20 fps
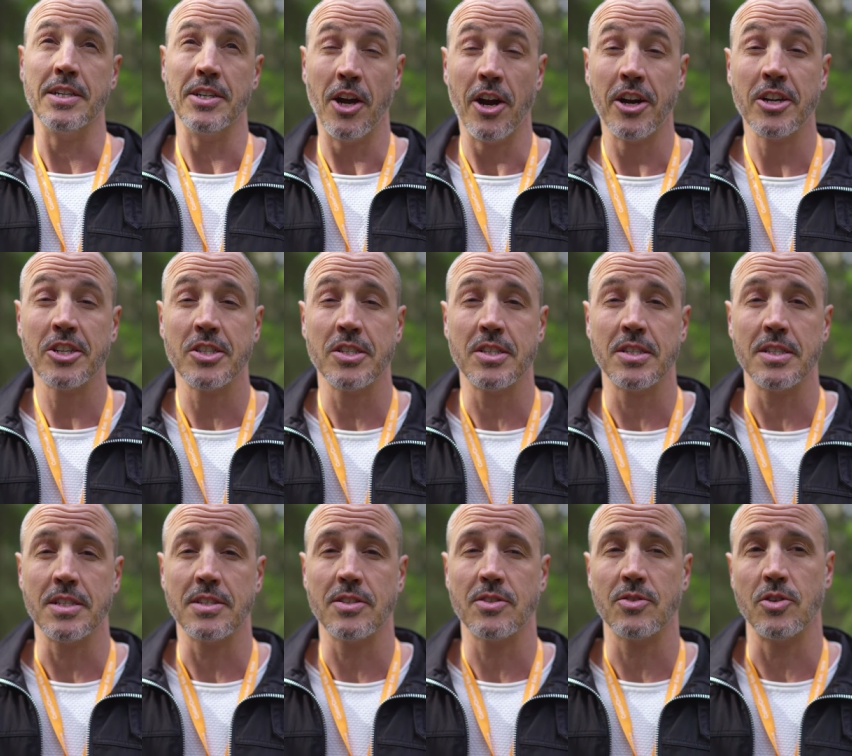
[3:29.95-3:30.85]

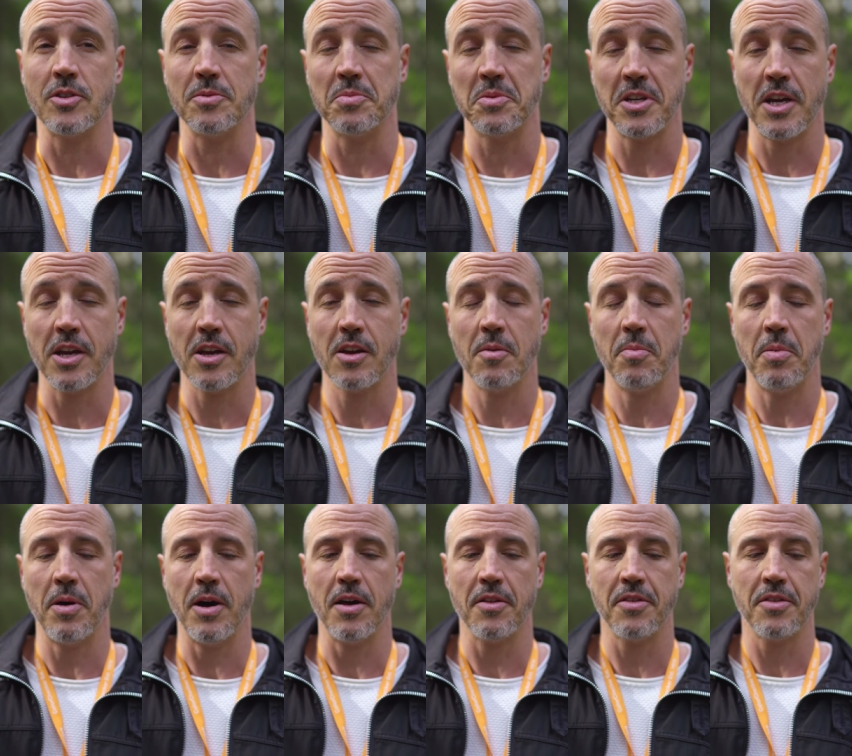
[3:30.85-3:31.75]
narcissist or a
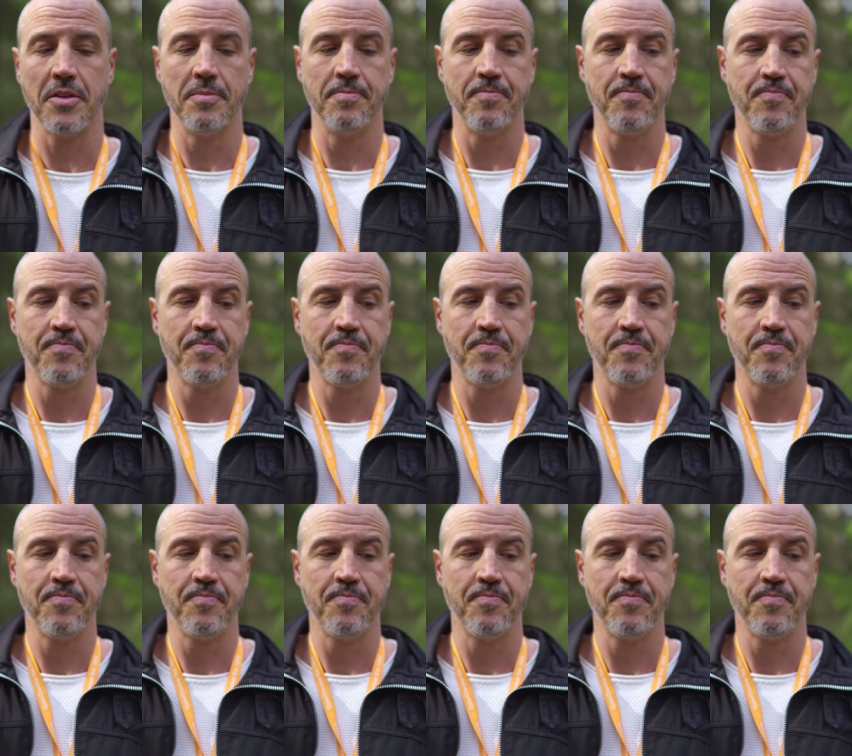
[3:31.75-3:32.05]
psychopath.